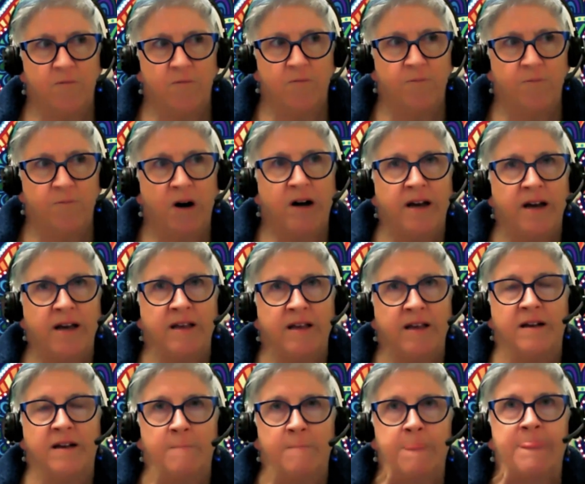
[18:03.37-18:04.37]

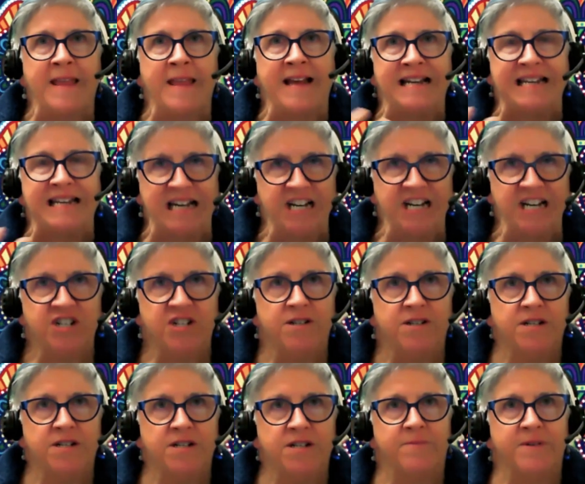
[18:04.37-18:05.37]
by
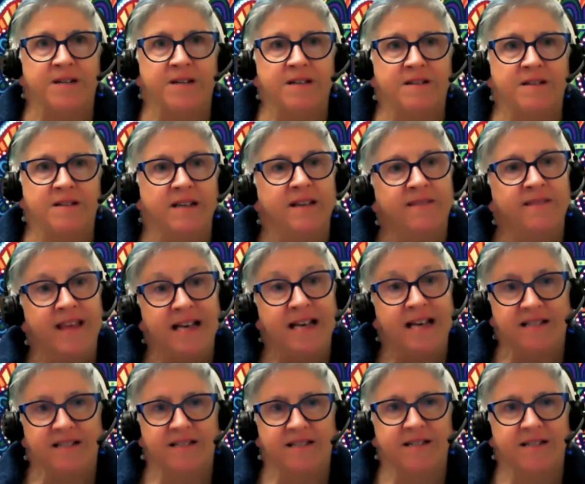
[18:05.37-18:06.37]
engaging GPs in
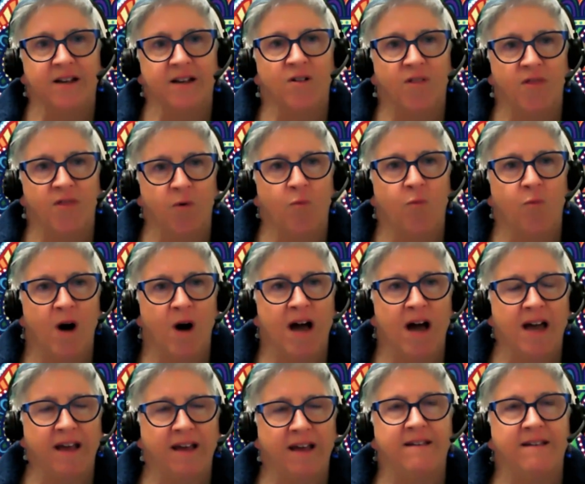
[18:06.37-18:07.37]
that stealth
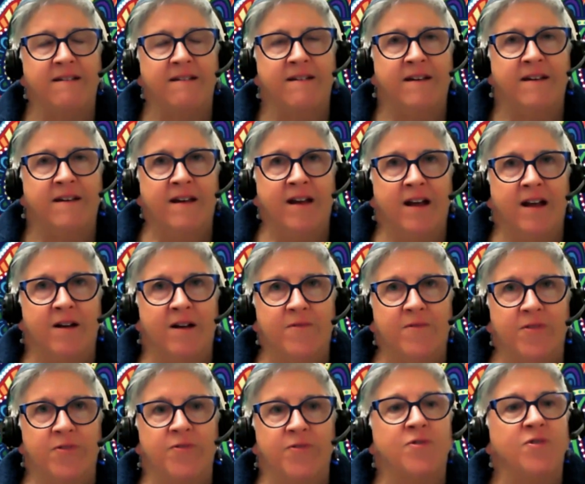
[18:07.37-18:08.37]
way
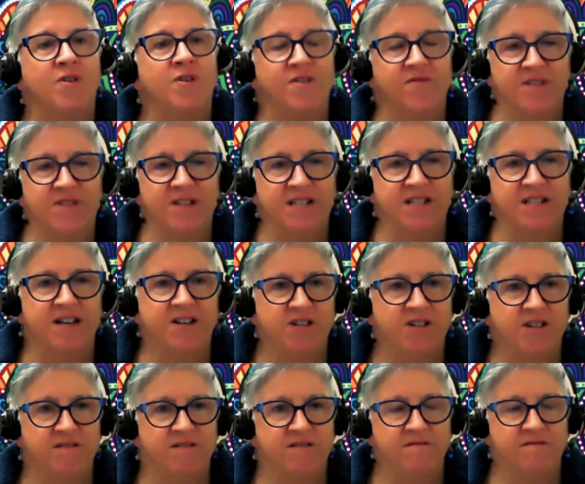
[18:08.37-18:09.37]
through
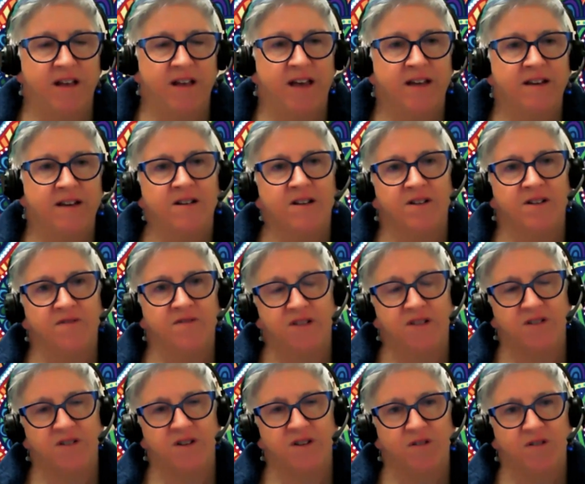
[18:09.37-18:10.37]
conversation. And a lot of
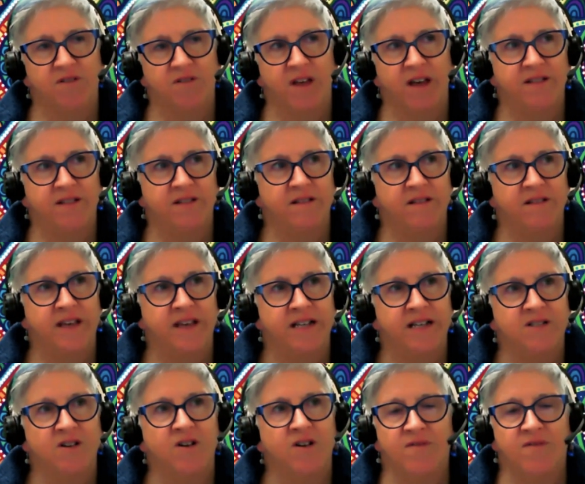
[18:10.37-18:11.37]
us know that
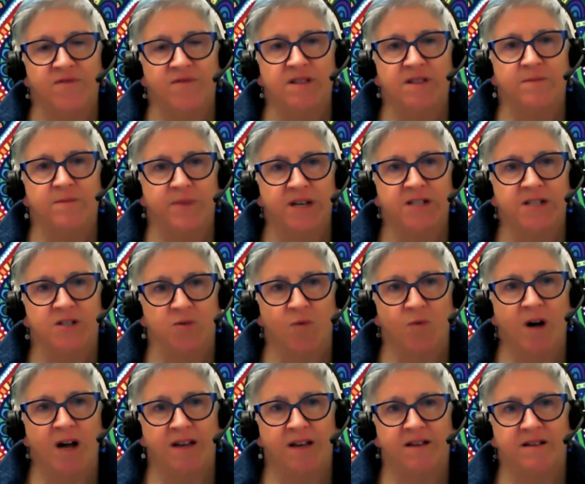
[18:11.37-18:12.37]
that's often the best
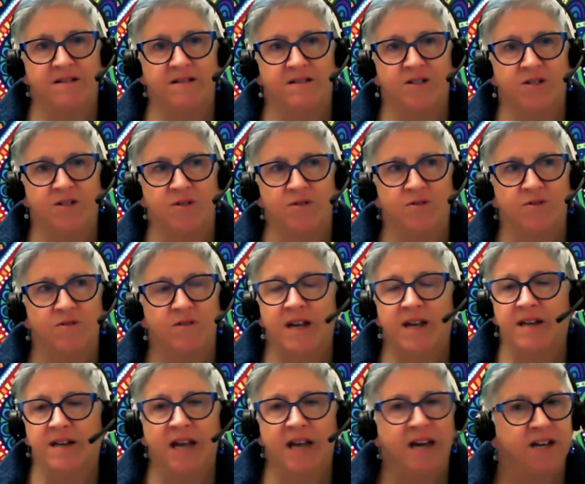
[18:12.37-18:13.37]
way to
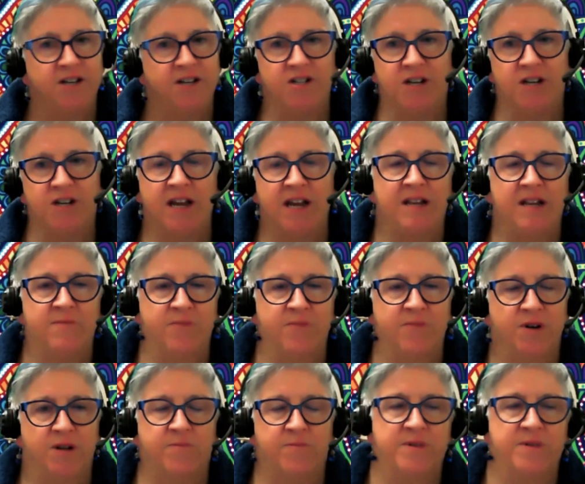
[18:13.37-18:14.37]
engage
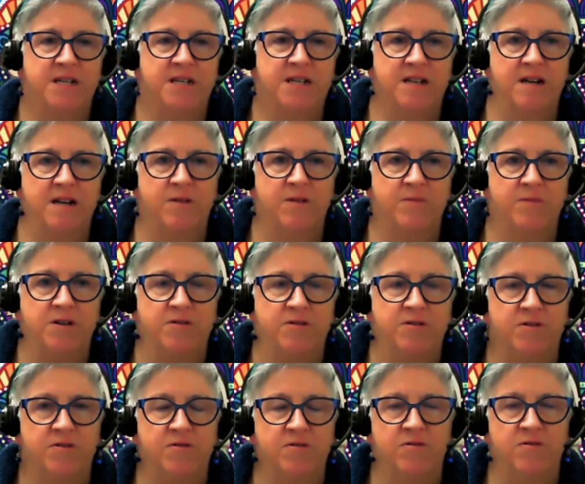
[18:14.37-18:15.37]
anybody, particularly when
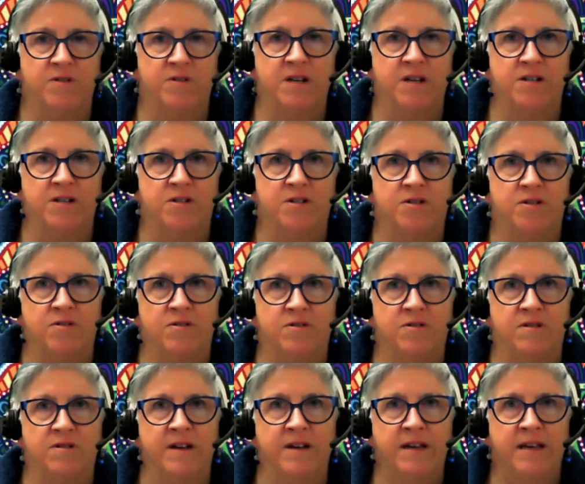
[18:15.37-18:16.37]
you're looking
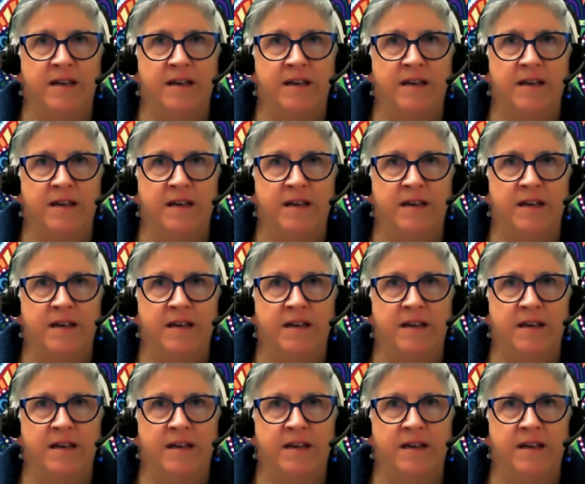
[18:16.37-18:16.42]
to